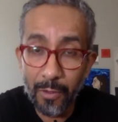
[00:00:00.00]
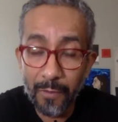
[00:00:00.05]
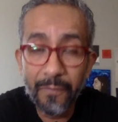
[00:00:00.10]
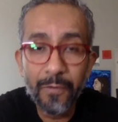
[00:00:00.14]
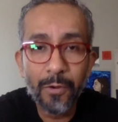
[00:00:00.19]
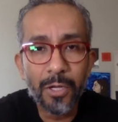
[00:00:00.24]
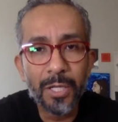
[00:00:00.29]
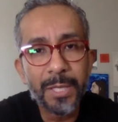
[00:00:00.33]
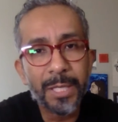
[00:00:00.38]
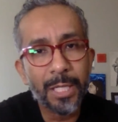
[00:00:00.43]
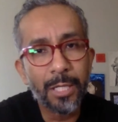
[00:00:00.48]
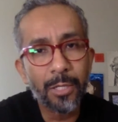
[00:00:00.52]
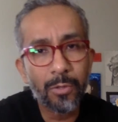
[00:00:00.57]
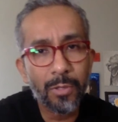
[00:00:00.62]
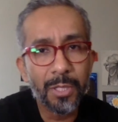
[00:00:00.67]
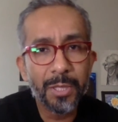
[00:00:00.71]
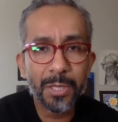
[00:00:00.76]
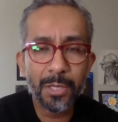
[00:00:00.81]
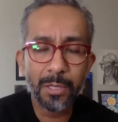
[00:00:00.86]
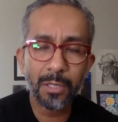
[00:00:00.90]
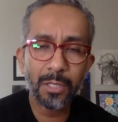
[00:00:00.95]
if you
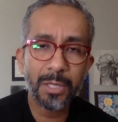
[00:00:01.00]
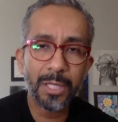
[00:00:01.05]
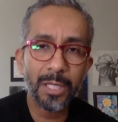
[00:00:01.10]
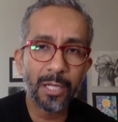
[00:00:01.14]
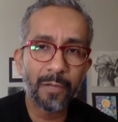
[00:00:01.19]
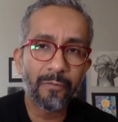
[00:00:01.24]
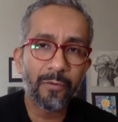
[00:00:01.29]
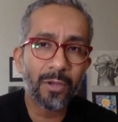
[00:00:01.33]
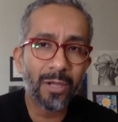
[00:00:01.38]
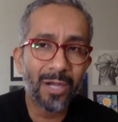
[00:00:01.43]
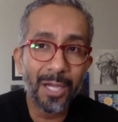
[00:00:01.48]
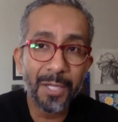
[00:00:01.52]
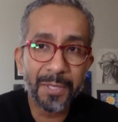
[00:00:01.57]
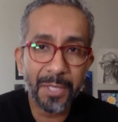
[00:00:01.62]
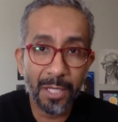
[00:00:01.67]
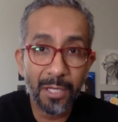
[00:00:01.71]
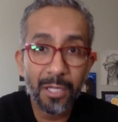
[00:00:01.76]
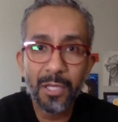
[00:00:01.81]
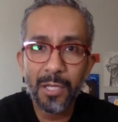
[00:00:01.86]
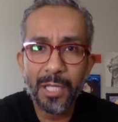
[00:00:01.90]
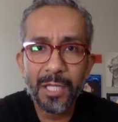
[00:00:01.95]
continue to deliver
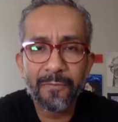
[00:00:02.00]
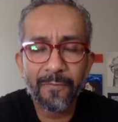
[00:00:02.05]
content,